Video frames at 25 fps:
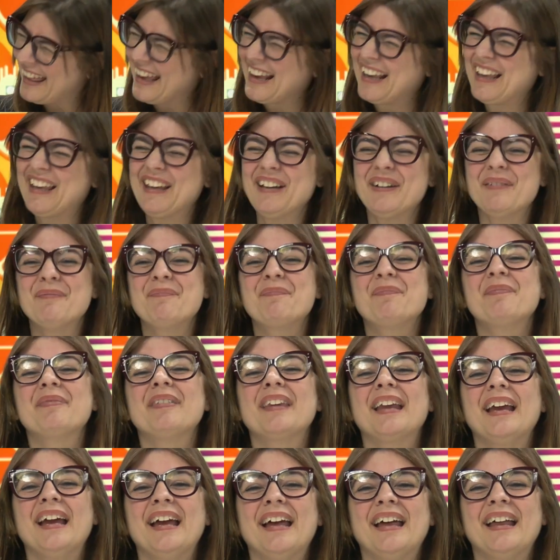Thank you.
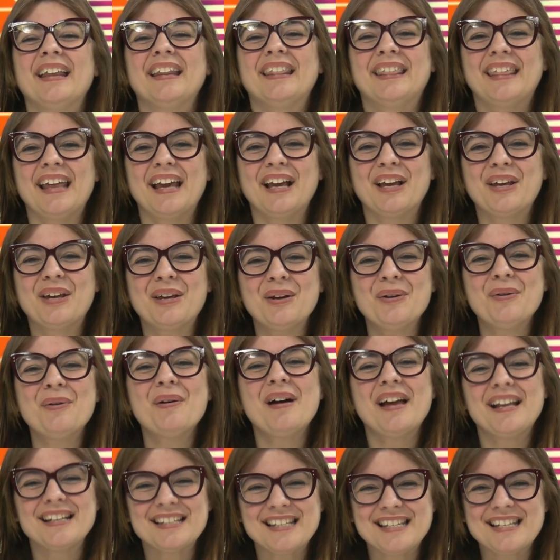Thank you,
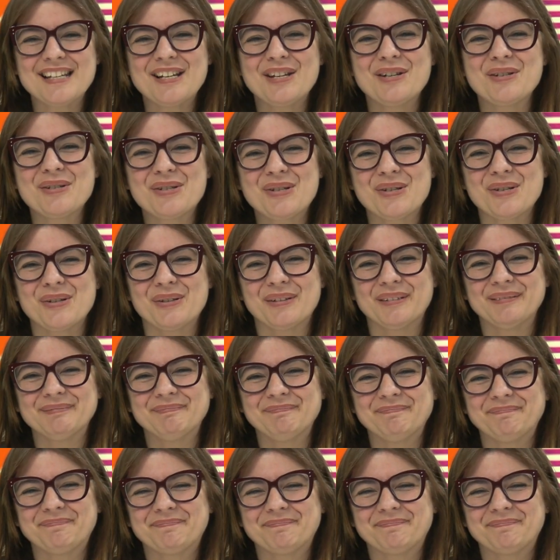and see you soon.